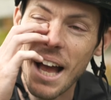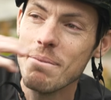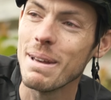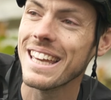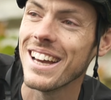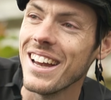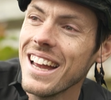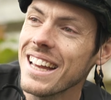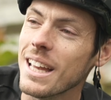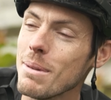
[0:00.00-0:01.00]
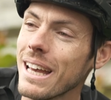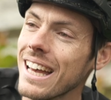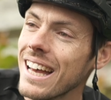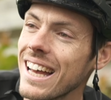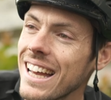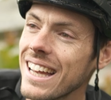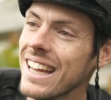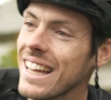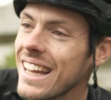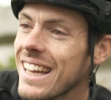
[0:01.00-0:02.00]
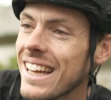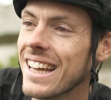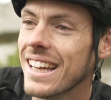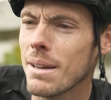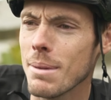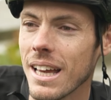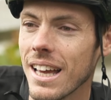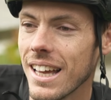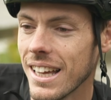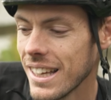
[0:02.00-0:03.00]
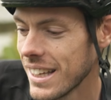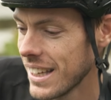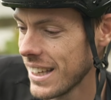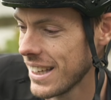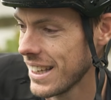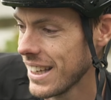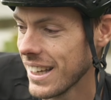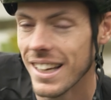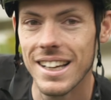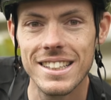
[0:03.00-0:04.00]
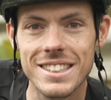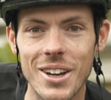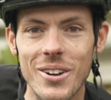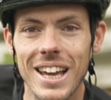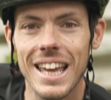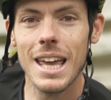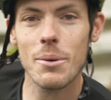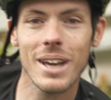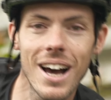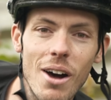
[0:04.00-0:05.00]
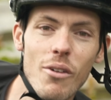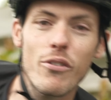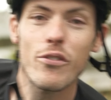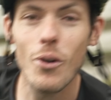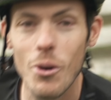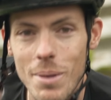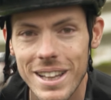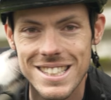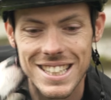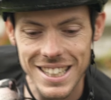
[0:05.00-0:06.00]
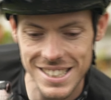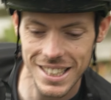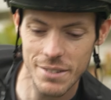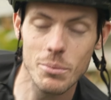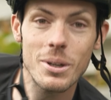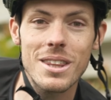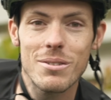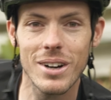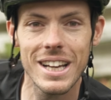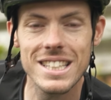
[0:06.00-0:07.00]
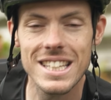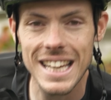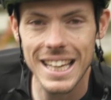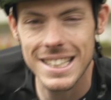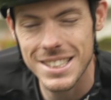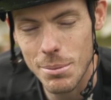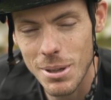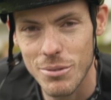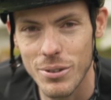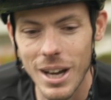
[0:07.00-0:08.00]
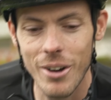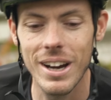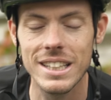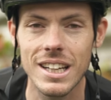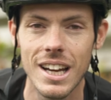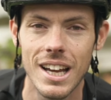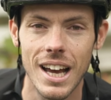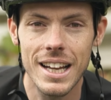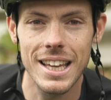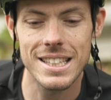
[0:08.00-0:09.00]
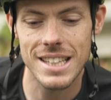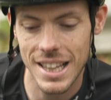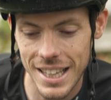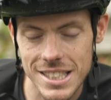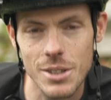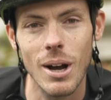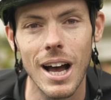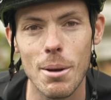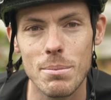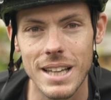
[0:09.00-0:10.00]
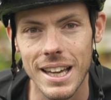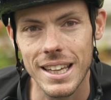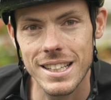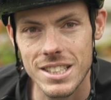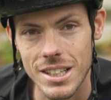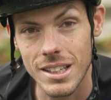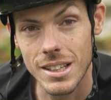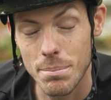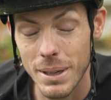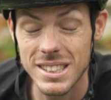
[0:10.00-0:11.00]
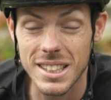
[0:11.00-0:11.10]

Pico, come here. Come here. So here we are, 4 months into living with the Vitus E-Sommet VRS, and here's a little update to basically